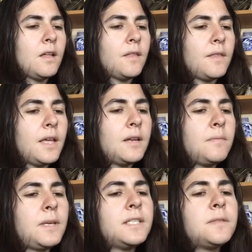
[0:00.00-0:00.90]
That
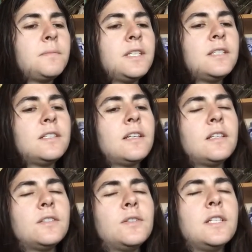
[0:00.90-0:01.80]
makes me
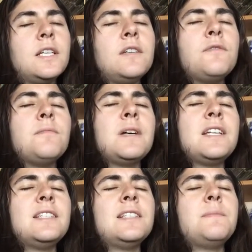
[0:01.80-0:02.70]
tend to leave
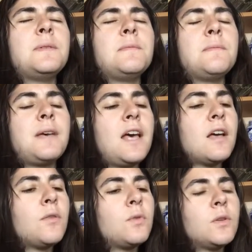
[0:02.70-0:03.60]
my slipping
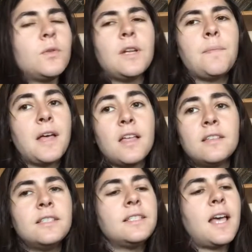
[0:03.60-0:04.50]
bag rolled up
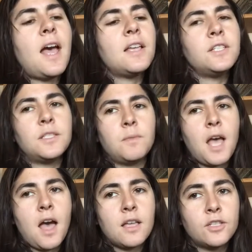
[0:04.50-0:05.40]
and stashed
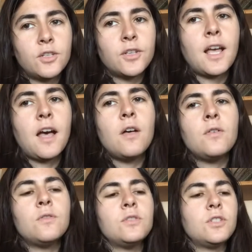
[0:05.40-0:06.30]
behind your
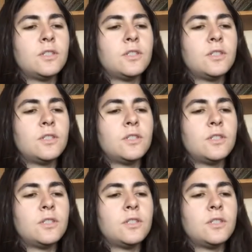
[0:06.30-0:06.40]
couch.